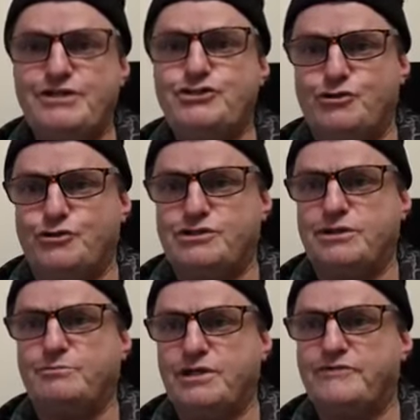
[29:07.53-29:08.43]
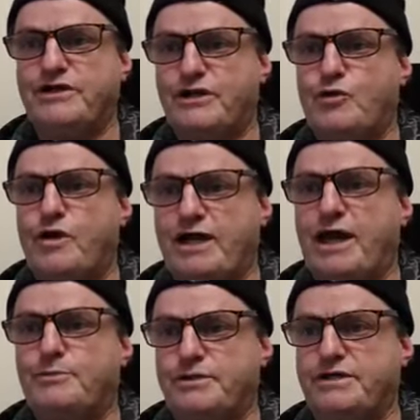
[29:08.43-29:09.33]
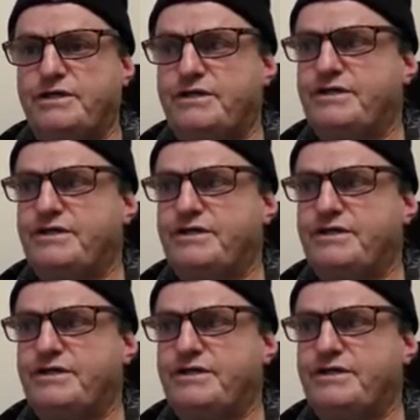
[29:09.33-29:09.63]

in Jerusalem living quite happily.